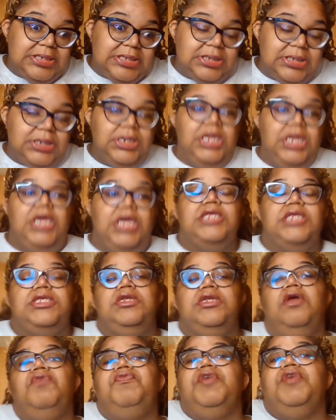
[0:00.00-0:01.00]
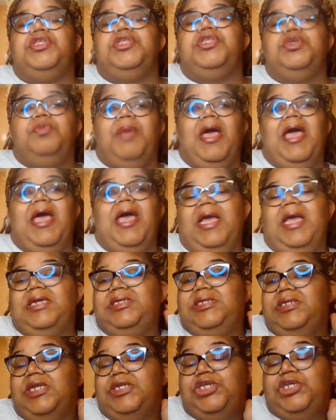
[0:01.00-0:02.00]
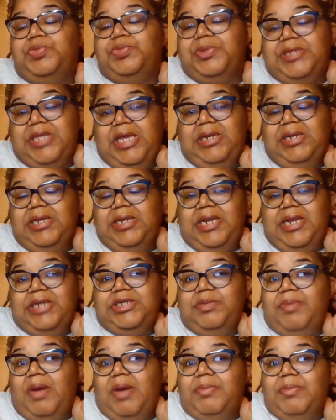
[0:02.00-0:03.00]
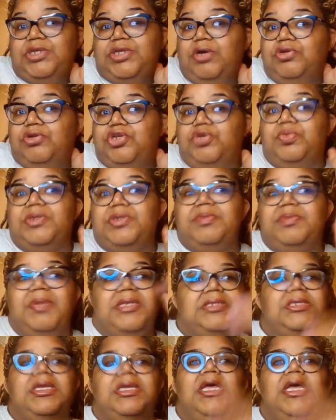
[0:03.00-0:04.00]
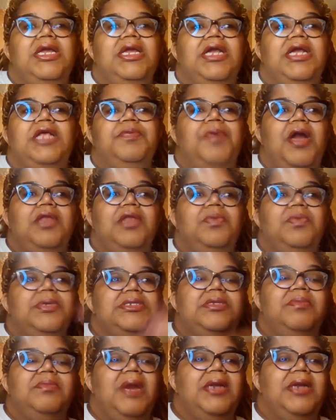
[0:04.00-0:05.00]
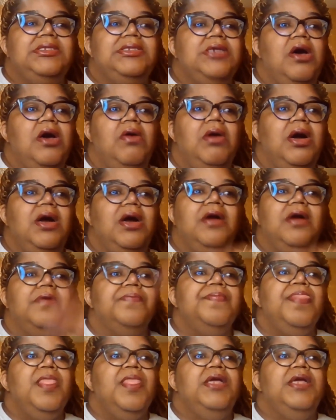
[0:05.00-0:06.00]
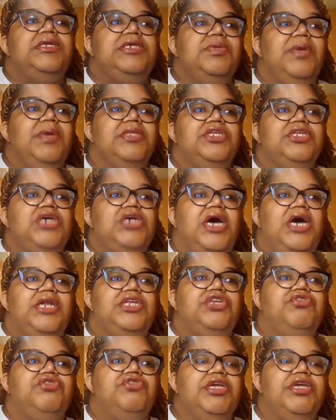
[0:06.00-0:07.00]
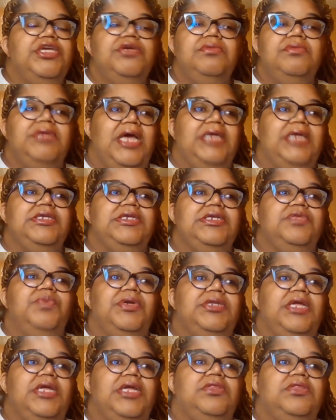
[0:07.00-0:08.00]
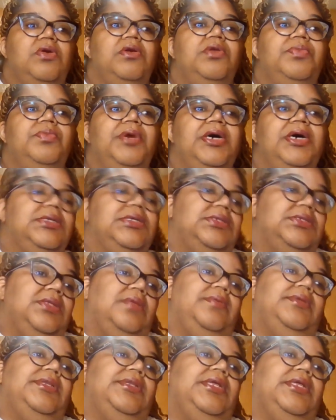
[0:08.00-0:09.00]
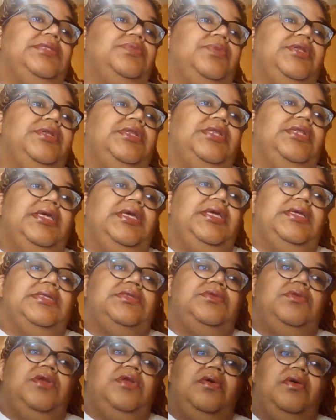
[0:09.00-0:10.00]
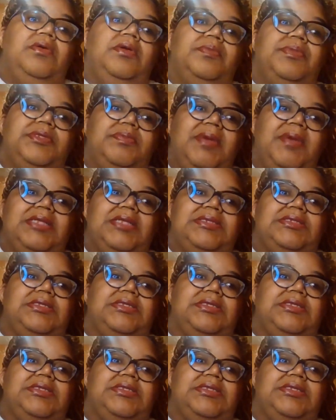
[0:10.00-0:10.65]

So don't feel too bad, Ashley, that you was eating it that your mama told you it was mustard. That's probably what somebody told her. She wasn't trying to trick you. That's just what they thought it was. I mean, that's what it is. You know, it was mustard.